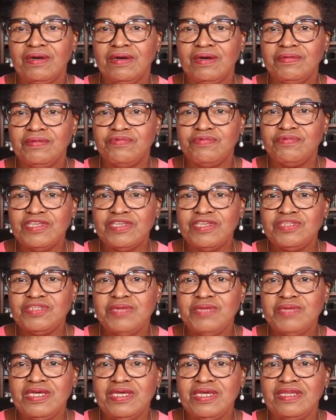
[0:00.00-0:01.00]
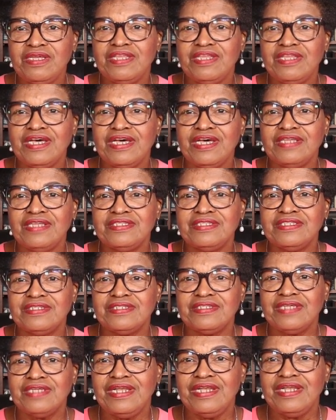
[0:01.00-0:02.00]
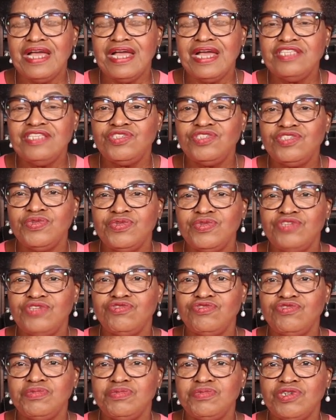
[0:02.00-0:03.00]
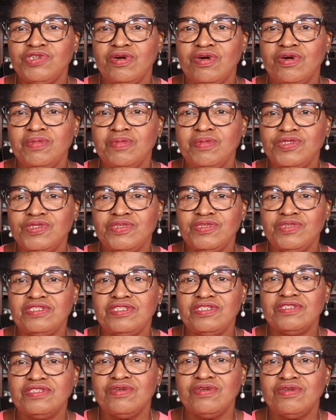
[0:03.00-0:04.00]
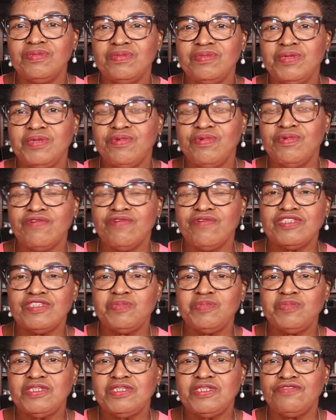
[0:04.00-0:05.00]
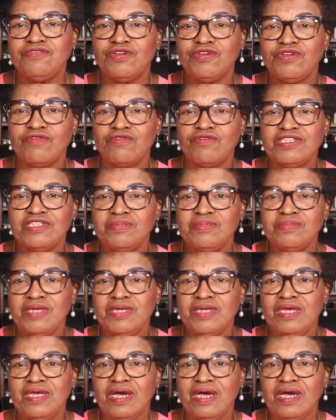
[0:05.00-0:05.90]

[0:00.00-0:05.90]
resume that lands you the dream job. So this is going to be more of a specific resume.